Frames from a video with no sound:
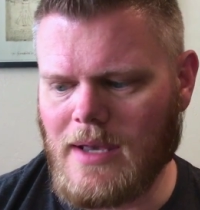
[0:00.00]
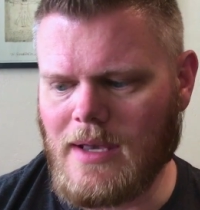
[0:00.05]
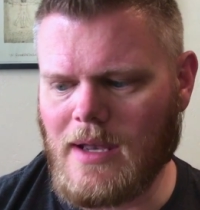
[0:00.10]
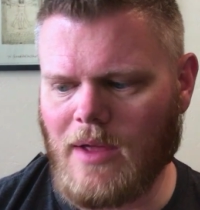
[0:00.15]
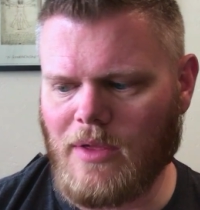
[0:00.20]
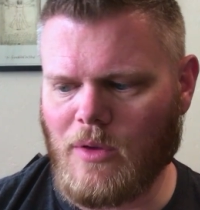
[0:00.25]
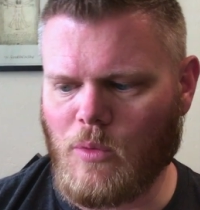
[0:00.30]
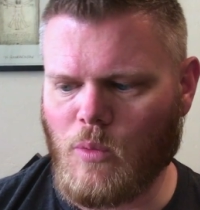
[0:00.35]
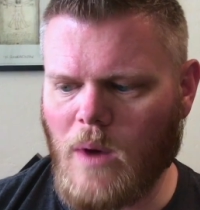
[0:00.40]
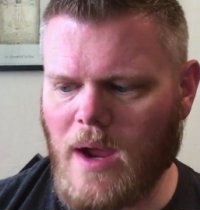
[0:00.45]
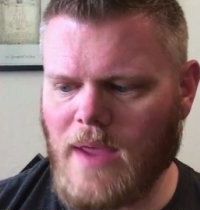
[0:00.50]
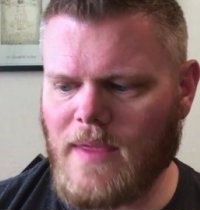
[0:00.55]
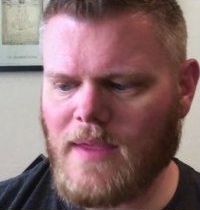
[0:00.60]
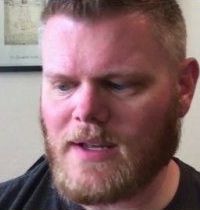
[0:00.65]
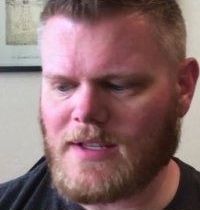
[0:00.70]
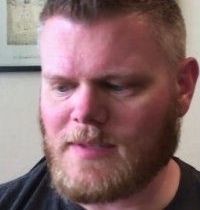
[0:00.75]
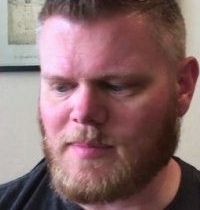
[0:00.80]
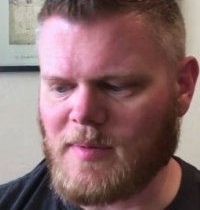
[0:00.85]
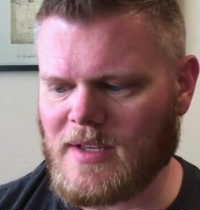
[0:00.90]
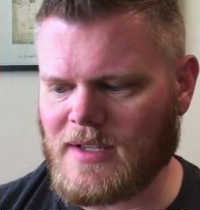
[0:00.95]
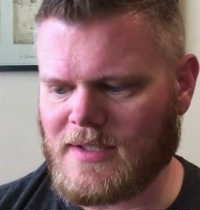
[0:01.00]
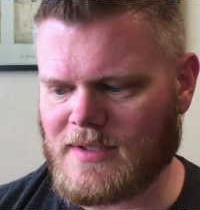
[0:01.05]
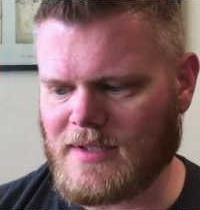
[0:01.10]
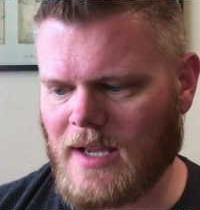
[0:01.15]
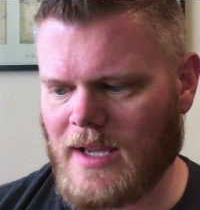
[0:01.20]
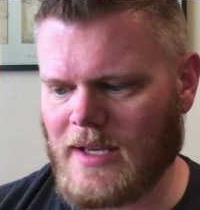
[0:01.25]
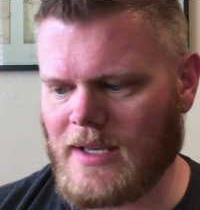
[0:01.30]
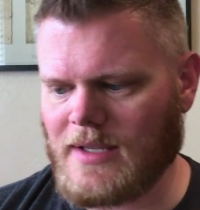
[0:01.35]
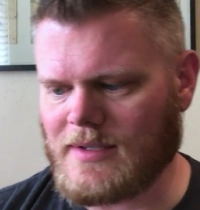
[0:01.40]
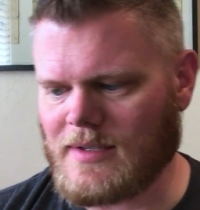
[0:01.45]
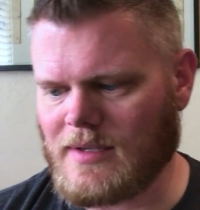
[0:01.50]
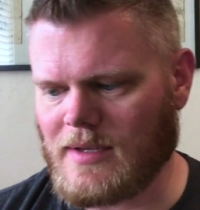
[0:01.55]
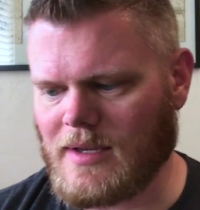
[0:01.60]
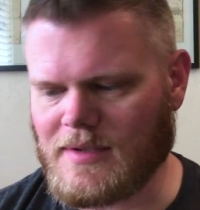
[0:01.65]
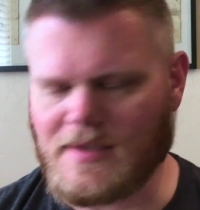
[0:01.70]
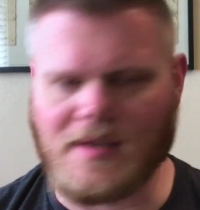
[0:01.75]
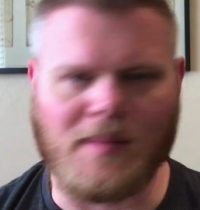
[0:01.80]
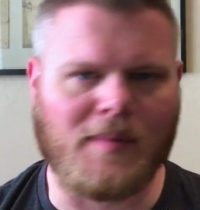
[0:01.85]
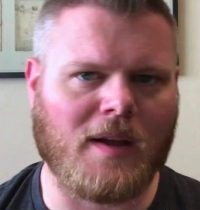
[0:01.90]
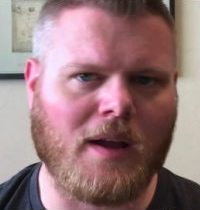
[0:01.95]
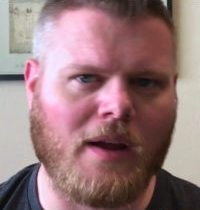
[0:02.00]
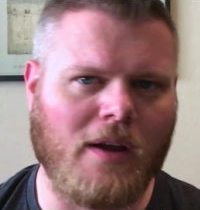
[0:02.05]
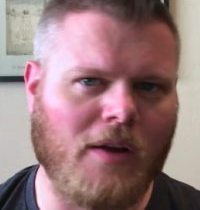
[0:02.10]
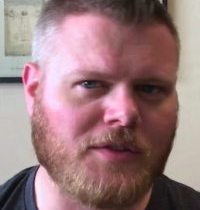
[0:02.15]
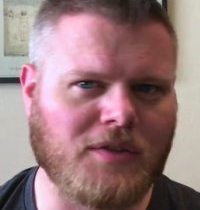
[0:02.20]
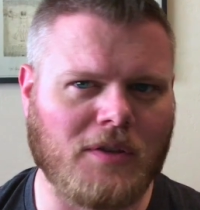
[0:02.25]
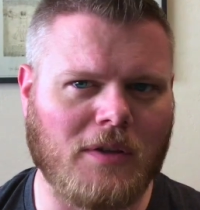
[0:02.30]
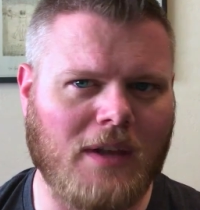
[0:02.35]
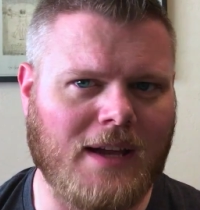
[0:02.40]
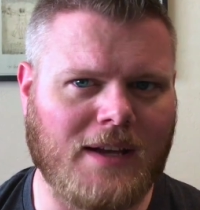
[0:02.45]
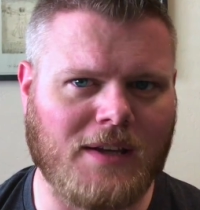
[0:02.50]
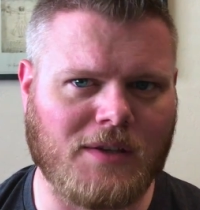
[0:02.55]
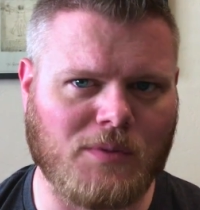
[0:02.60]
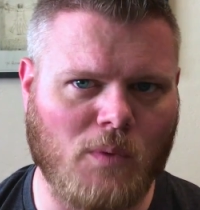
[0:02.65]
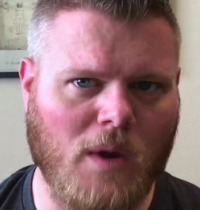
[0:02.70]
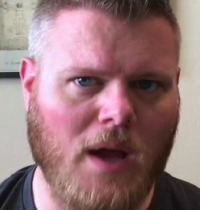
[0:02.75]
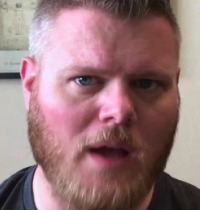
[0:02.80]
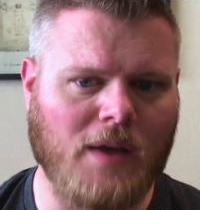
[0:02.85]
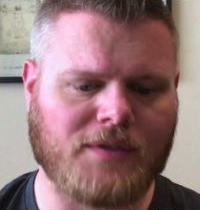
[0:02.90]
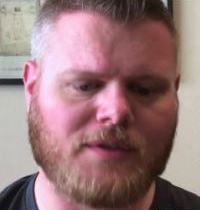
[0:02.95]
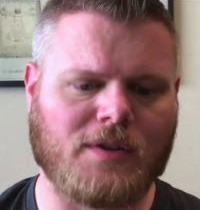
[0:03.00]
Now the way that it's been designed is something I also like as well.